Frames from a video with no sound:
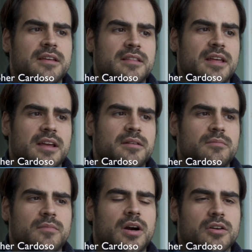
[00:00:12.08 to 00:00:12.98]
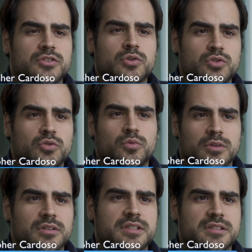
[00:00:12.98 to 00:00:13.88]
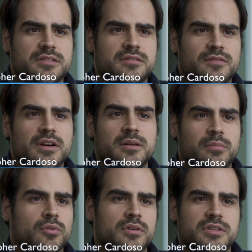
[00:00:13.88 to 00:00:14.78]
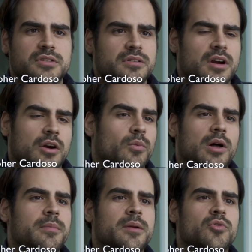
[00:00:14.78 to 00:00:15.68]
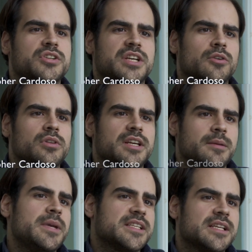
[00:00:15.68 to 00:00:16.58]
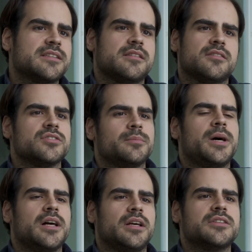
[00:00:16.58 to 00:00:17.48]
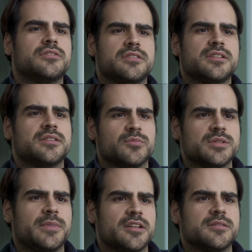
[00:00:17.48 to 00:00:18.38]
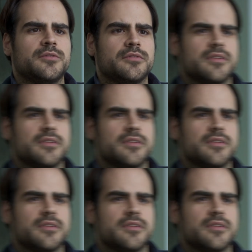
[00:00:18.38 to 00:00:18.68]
think that our social world is very important to our well-being more generally, and it makes sense that there's a biological system responsible